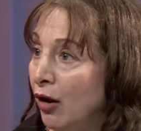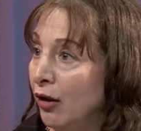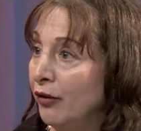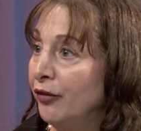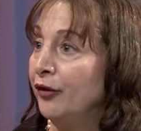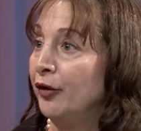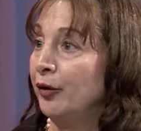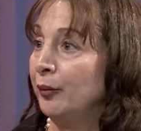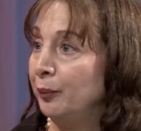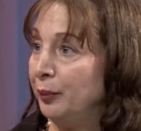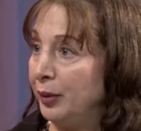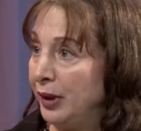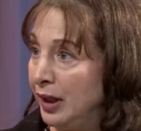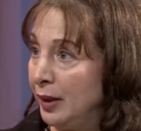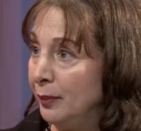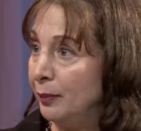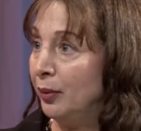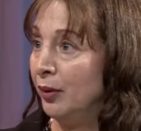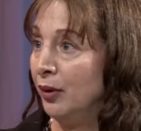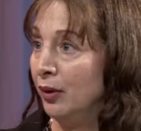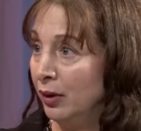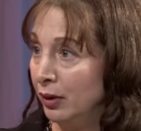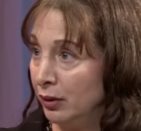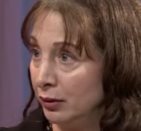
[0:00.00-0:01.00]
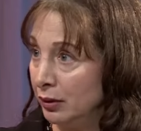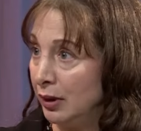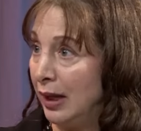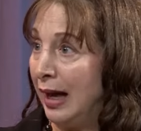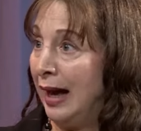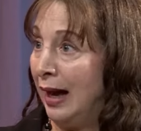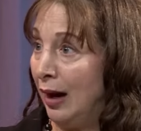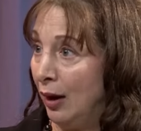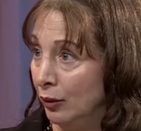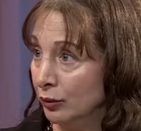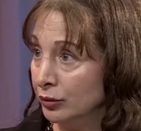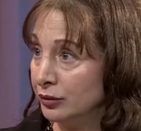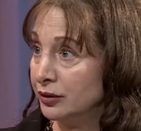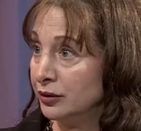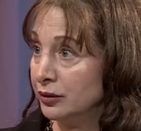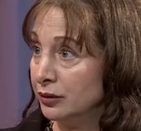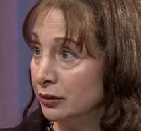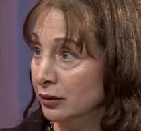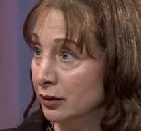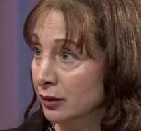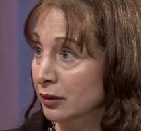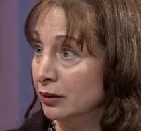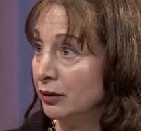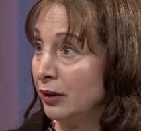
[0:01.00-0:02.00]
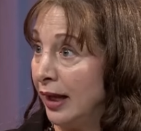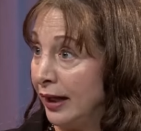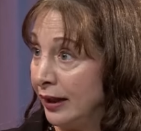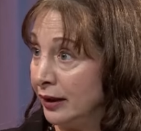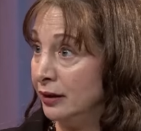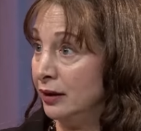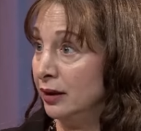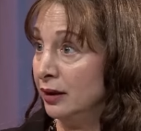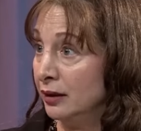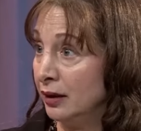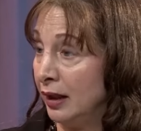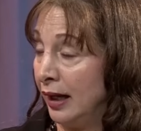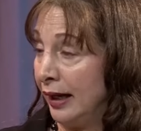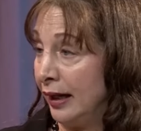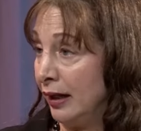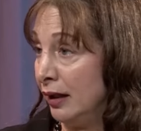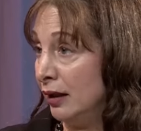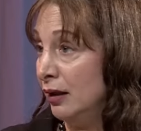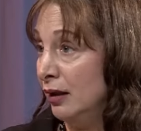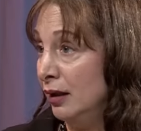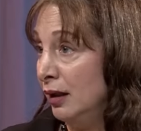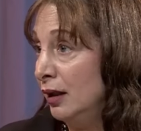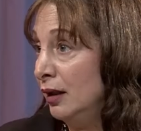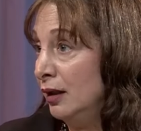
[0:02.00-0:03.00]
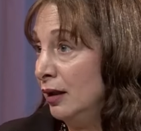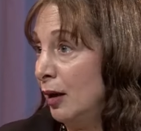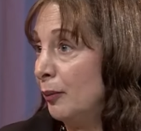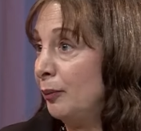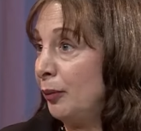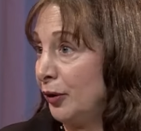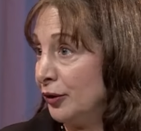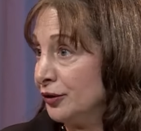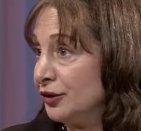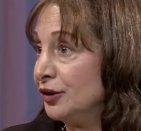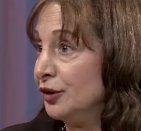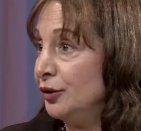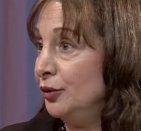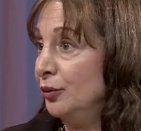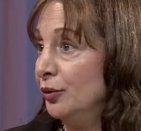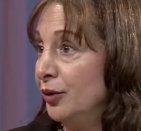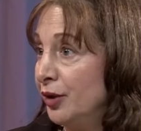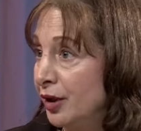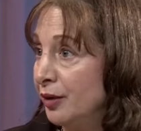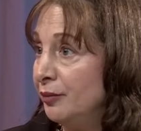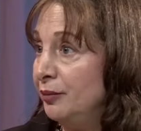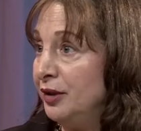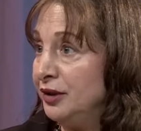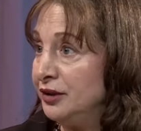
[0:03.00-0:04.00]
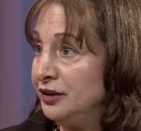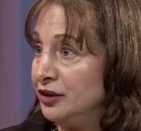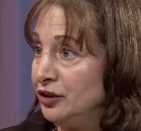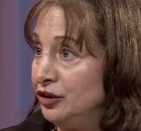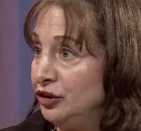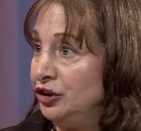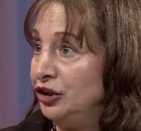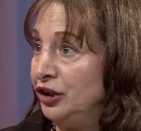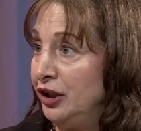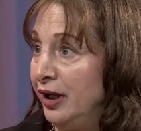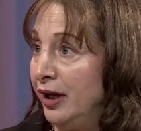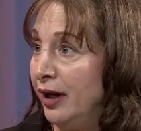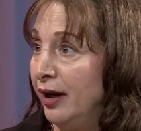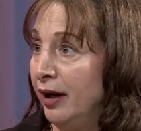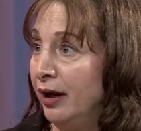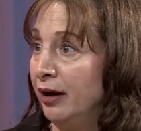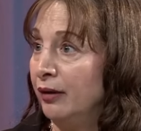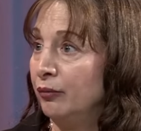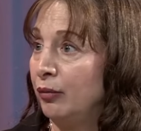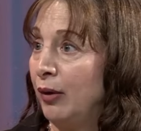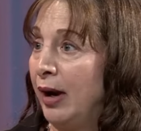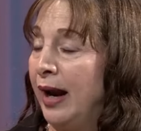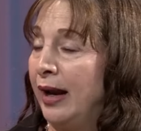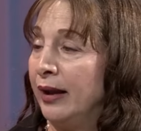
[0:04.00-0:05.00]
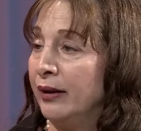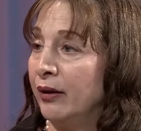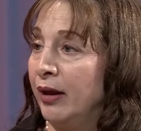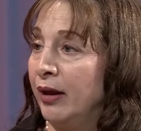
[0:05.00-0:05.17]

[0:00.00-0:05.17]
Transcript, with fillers: other people out. Like, like a person who commits jihad, right?